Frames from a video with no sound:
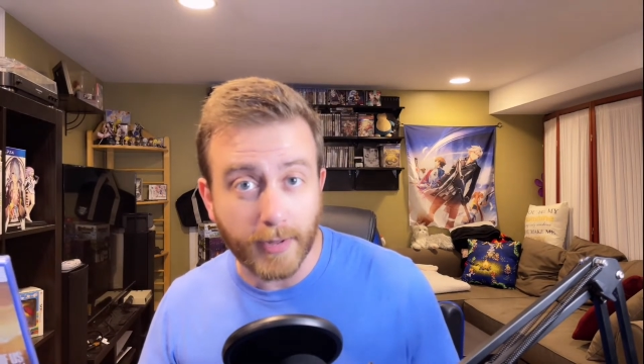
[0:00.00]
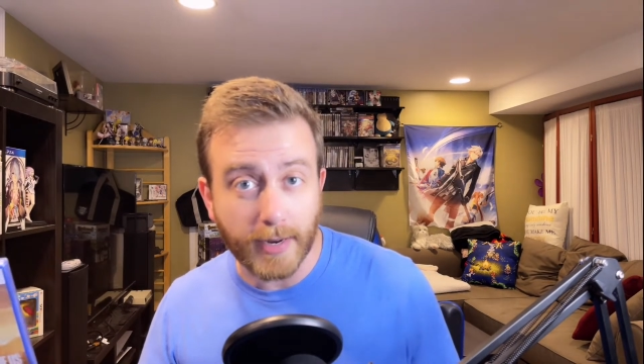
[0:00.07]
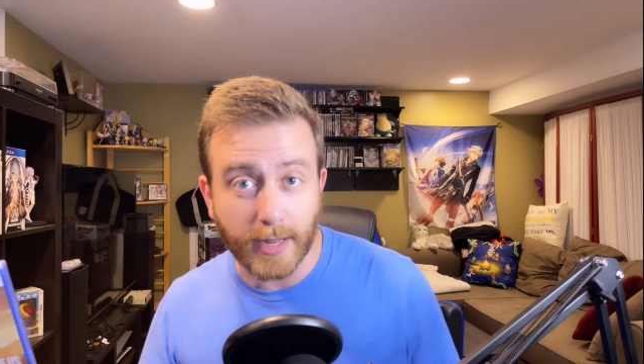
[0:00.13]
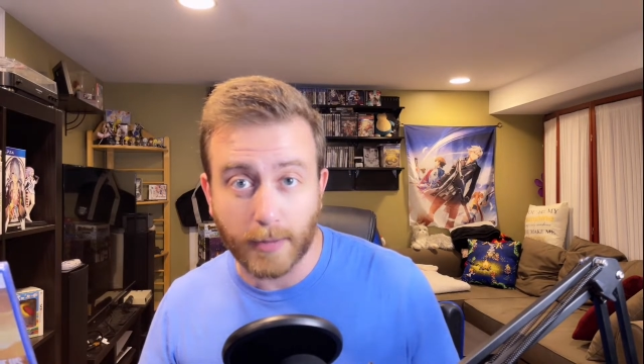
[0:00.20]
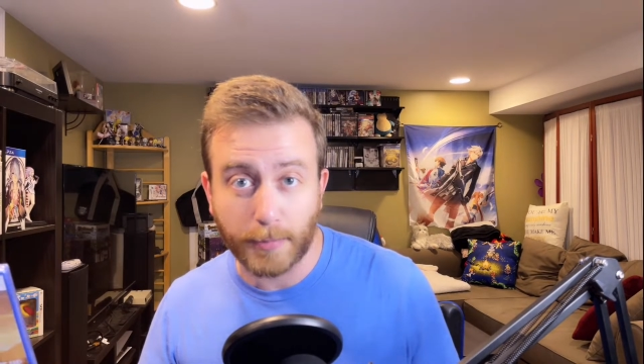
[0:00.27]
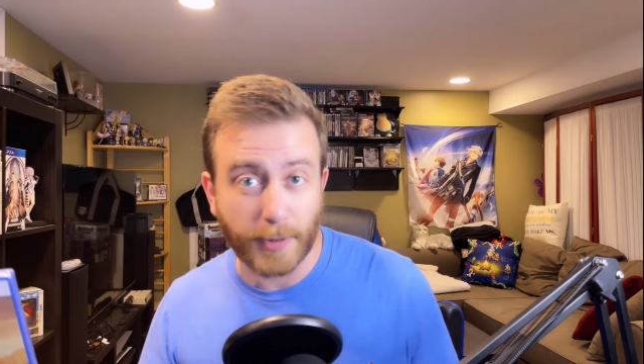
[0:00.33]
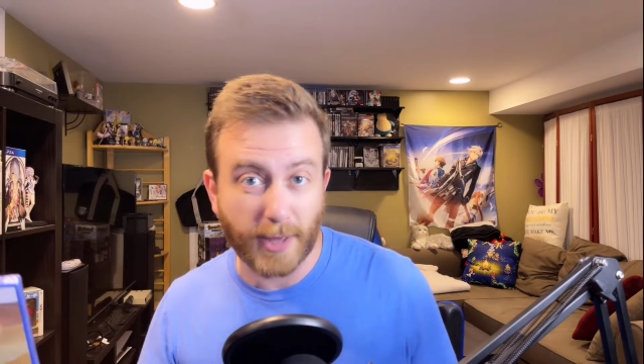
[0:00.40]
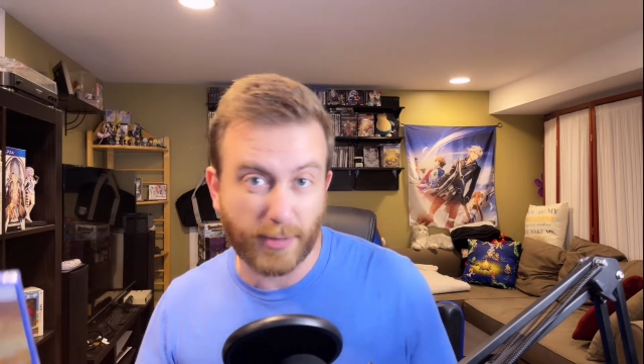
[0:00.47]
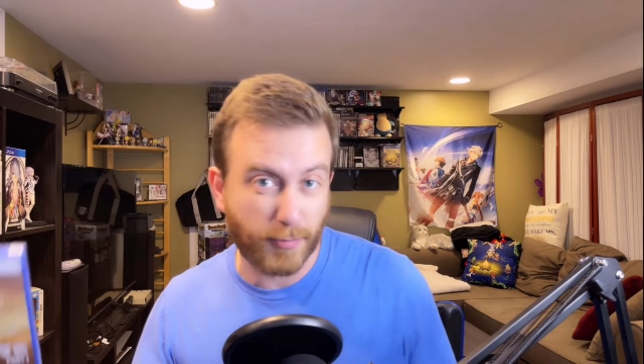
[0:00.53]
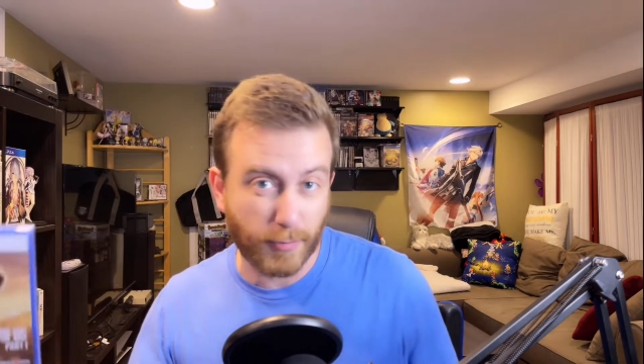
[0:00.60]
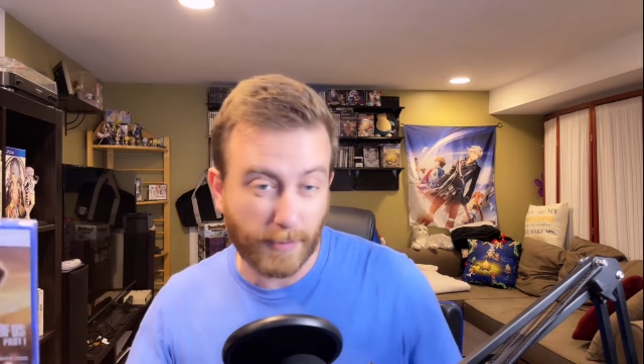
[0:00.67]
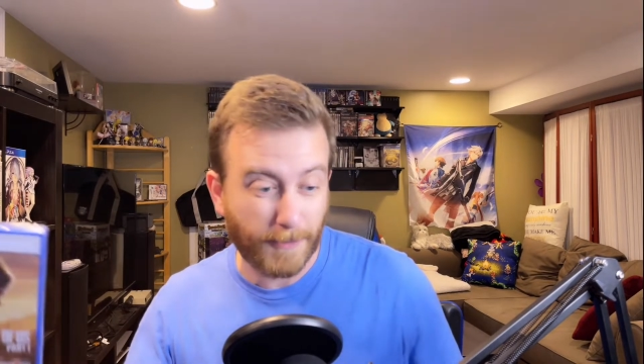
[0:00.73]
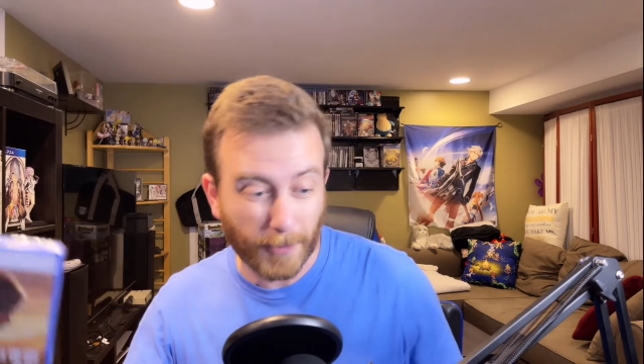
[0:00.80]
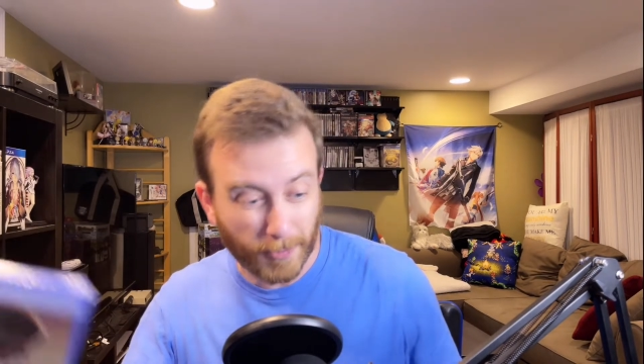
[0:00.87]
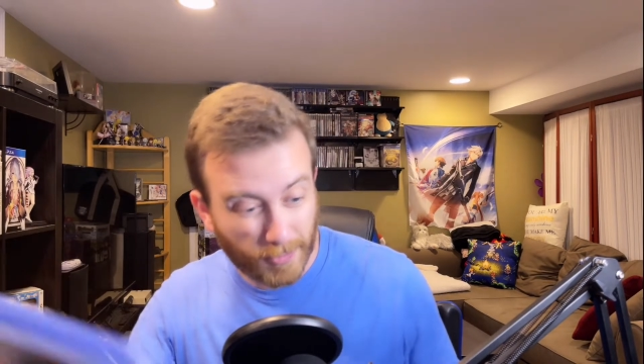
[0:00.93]
and I'll play through
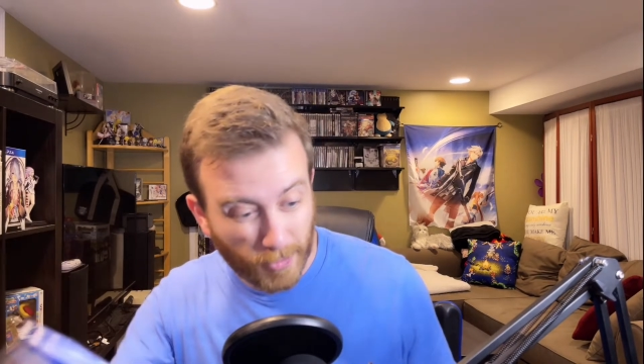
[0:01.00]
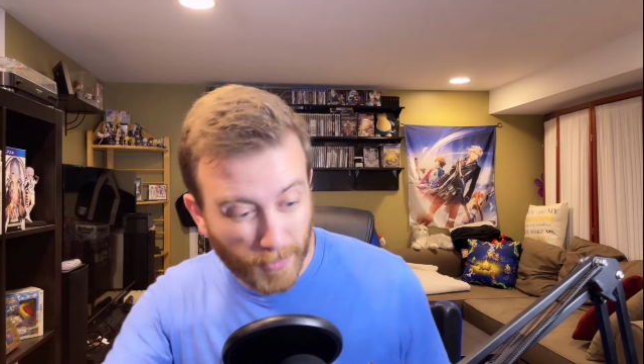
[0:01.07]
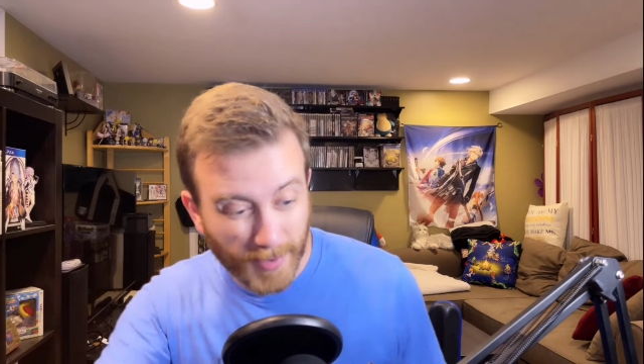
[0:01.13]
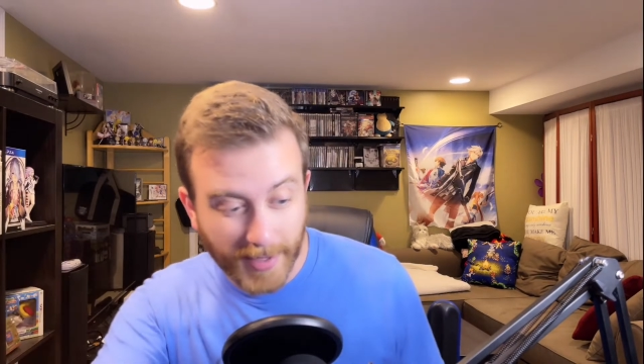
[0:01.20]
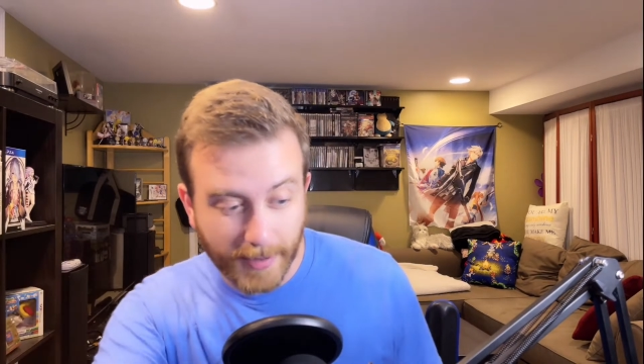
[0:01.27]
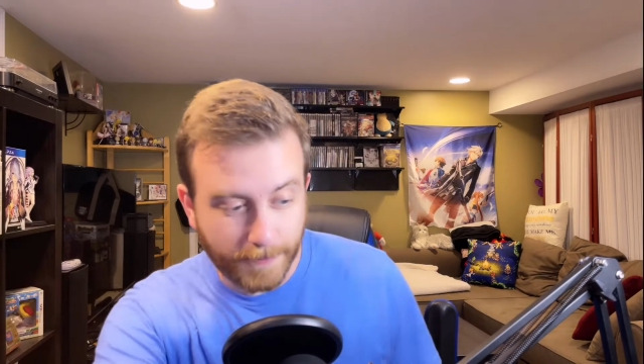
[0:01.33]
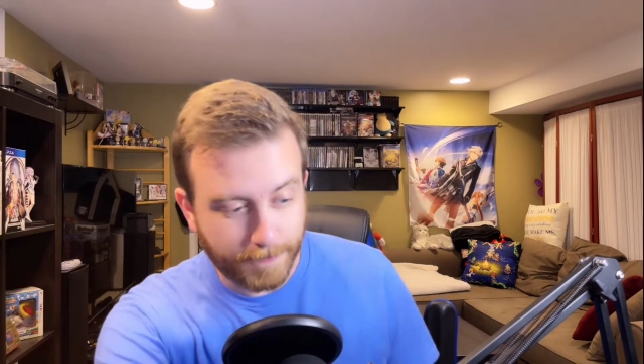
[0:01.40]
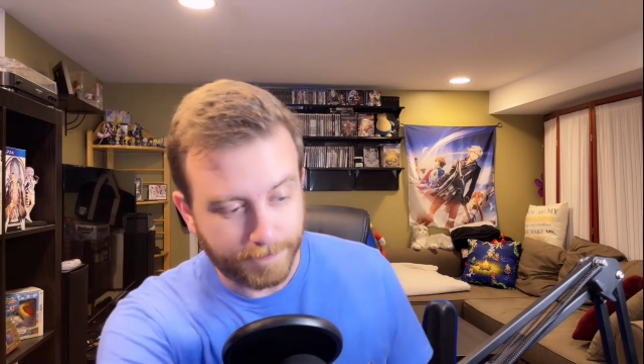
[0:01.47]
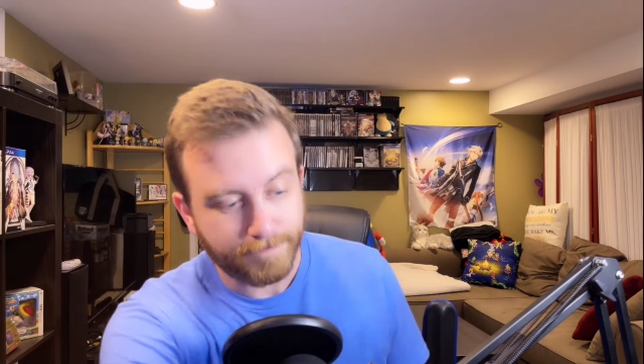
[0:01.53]
the first two again.